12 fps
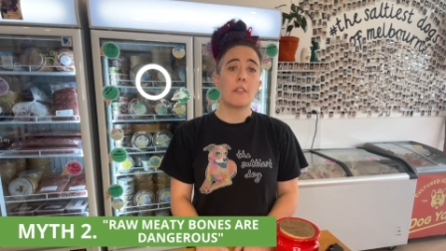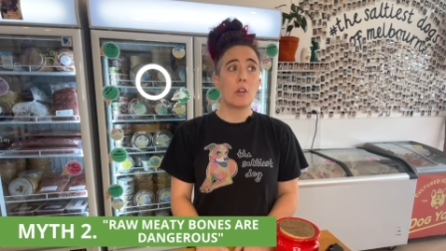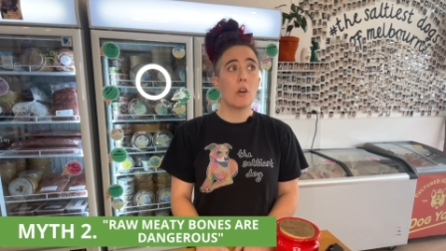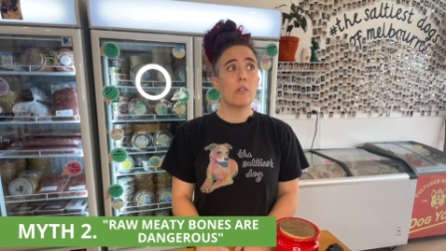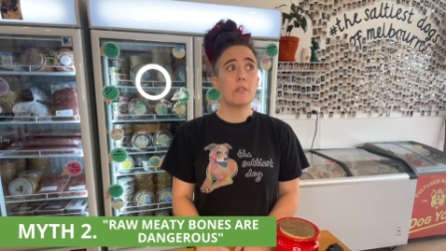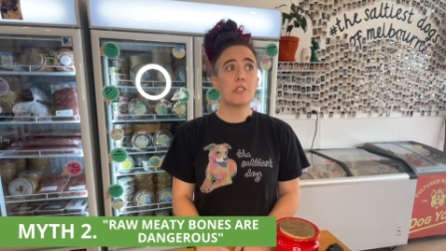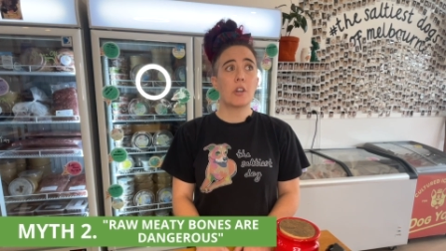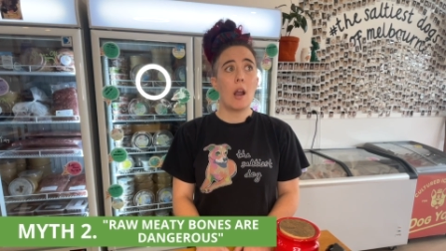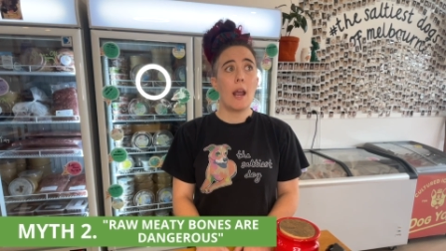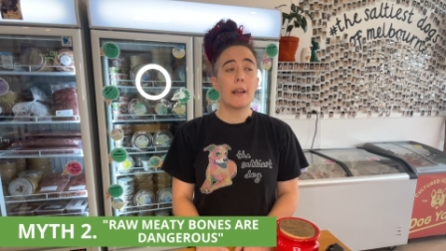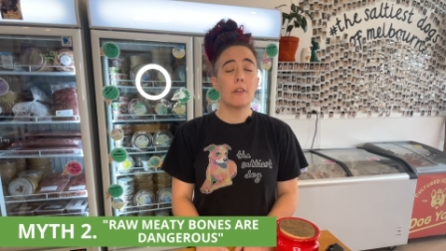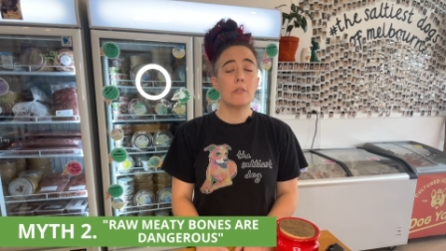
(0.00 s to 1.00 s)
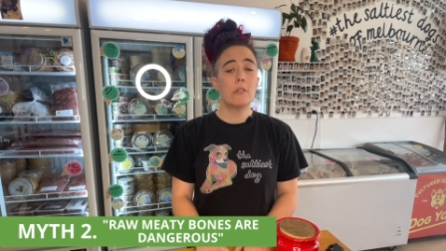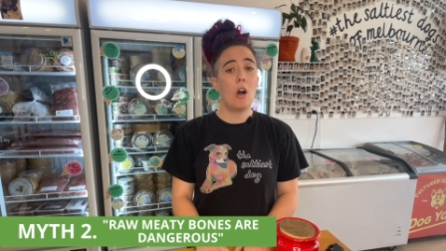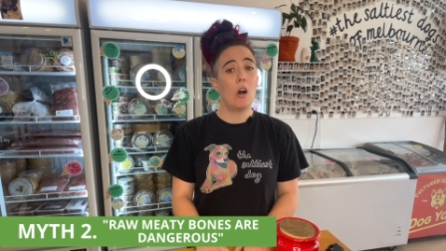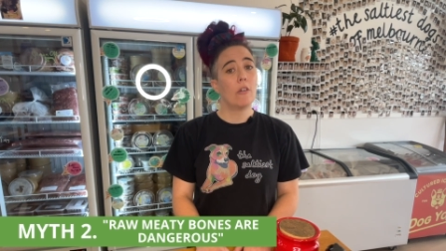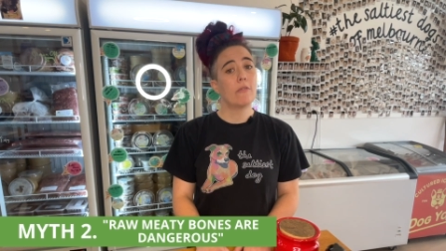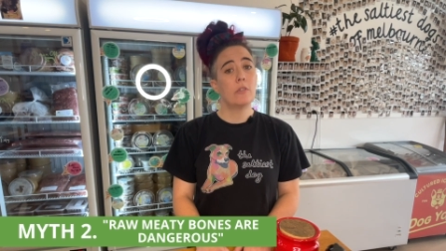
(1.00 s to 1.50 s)
the golden triangle
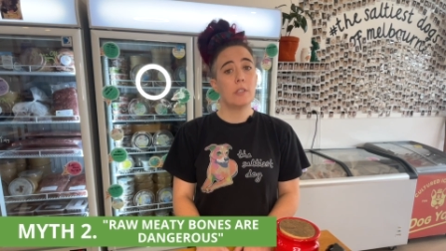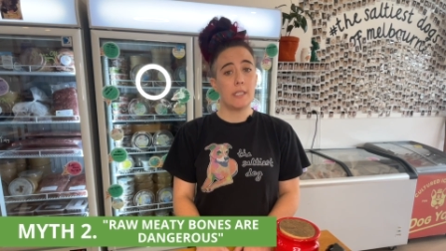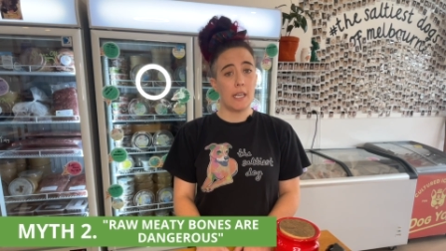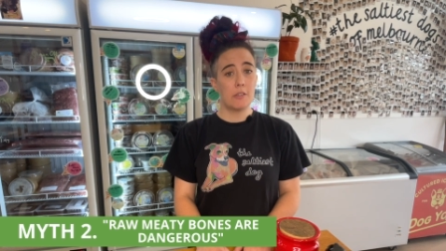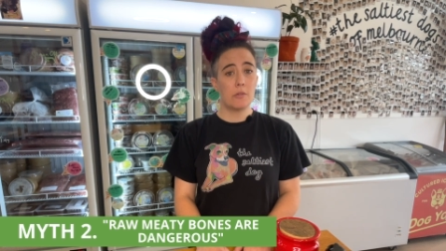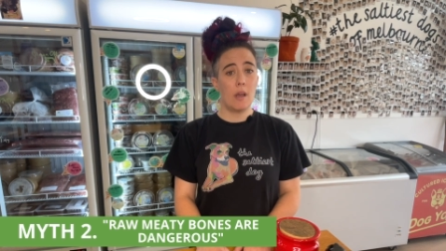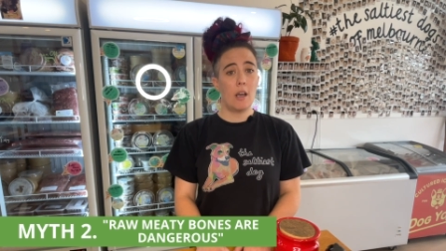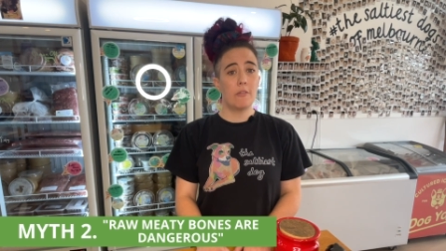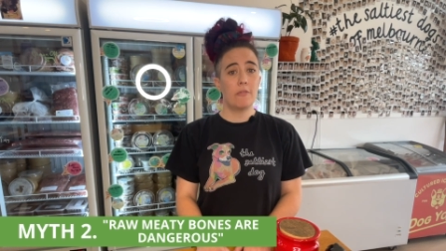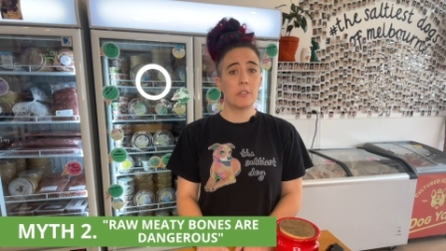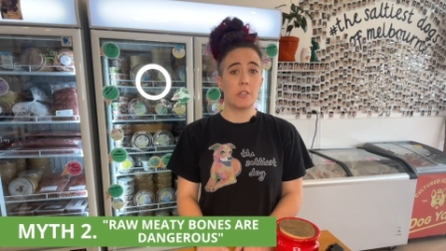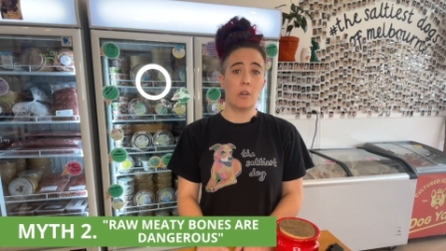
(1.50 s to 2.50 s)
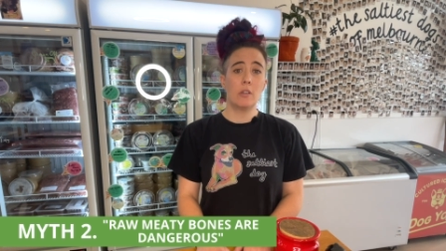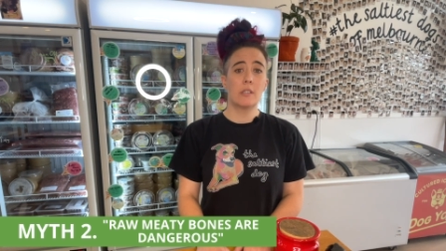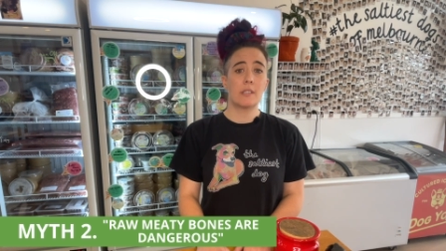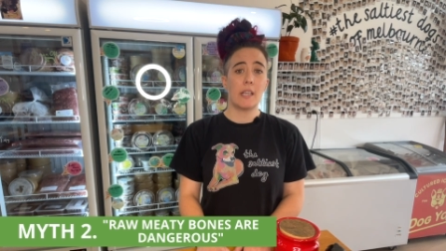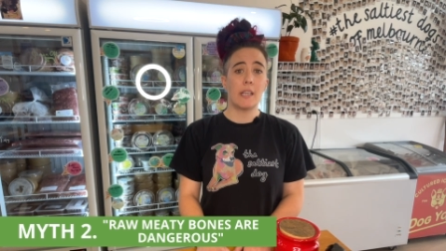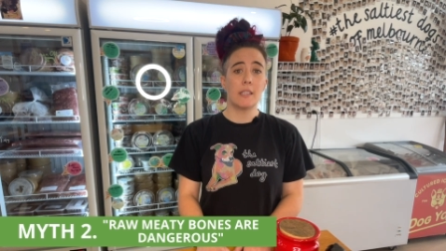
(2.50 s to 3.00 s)
of good dental health for
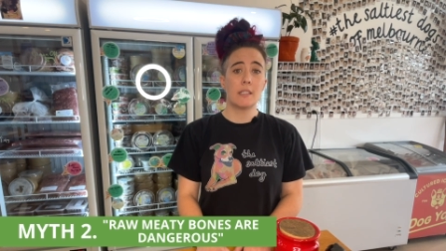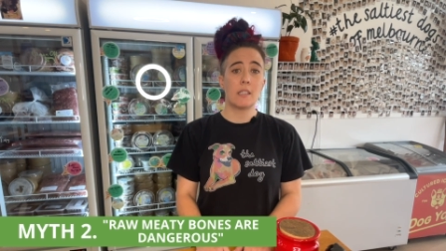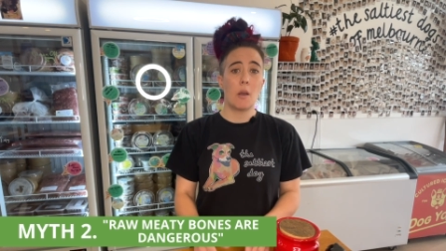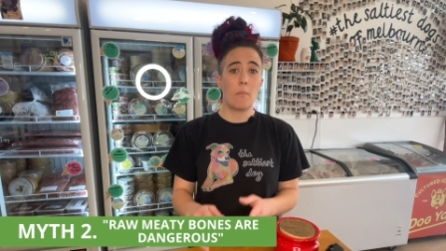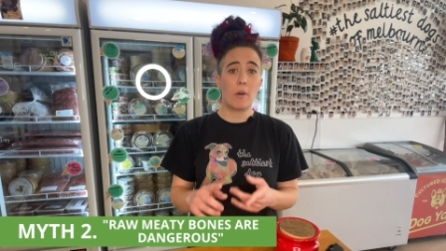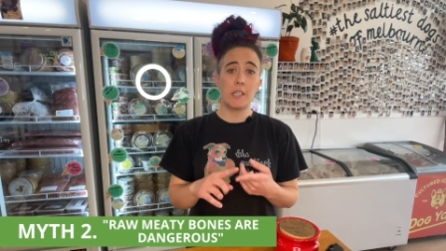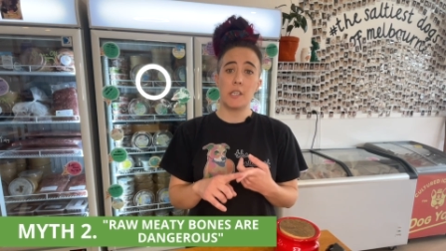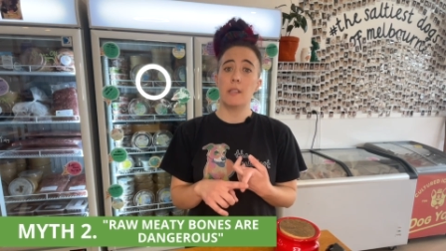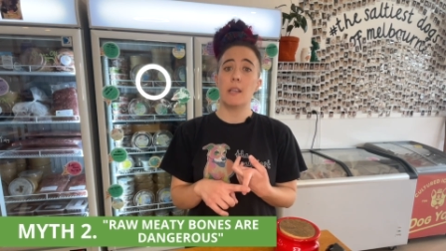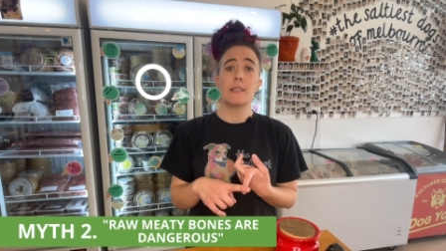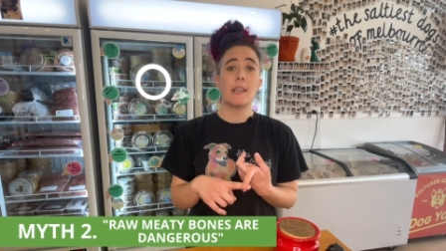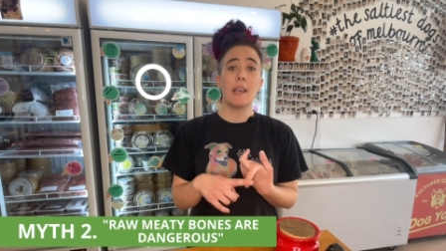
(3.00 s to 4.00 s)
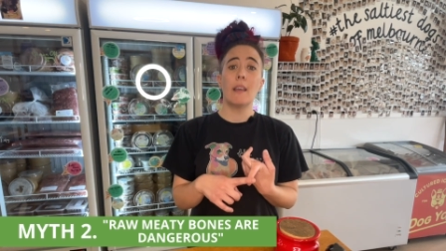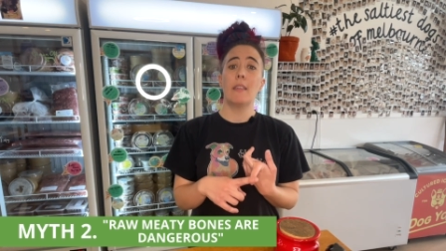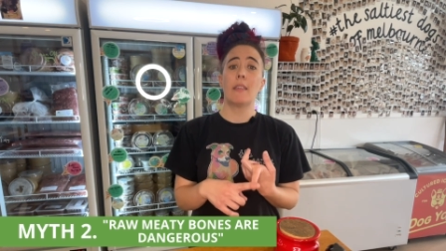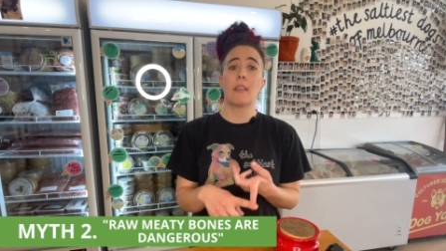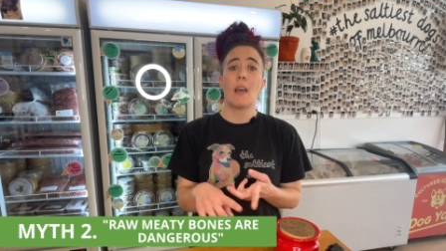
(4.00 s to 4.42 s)
dogs is brushing their teeth,